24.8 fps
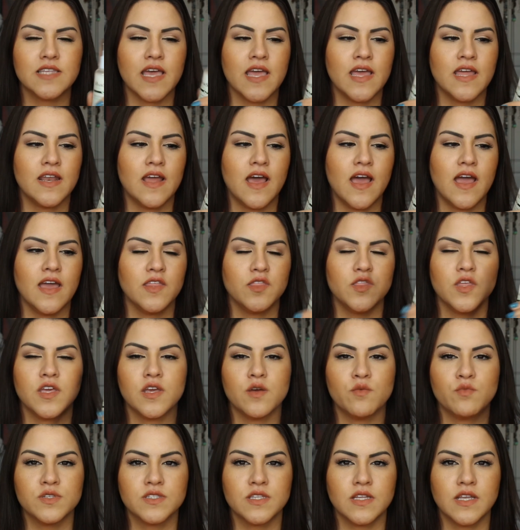and I
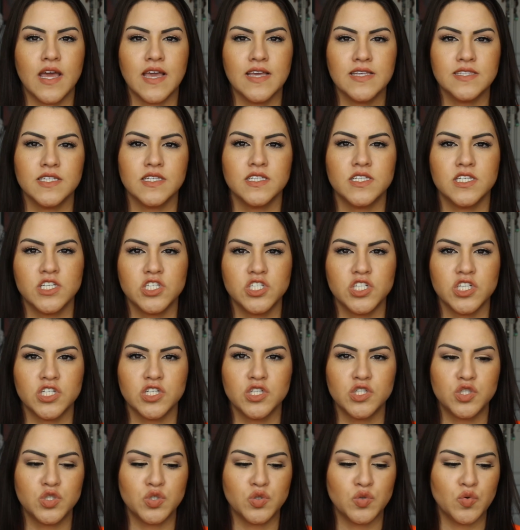think it was a nice
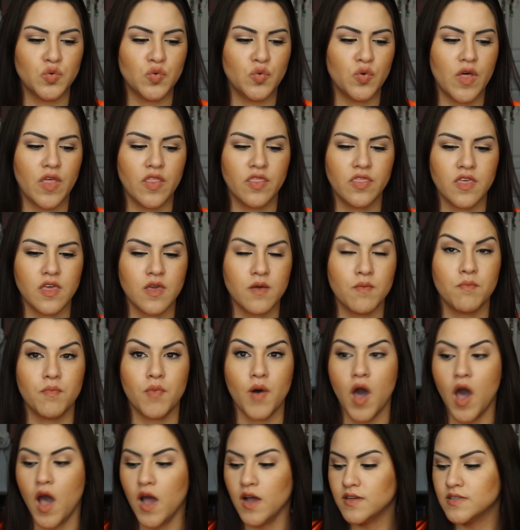addition to the
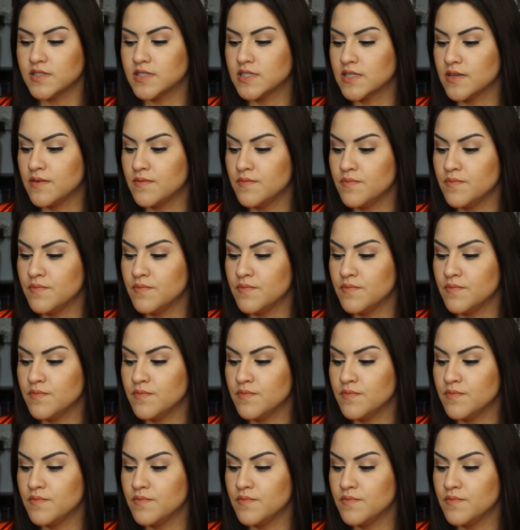box.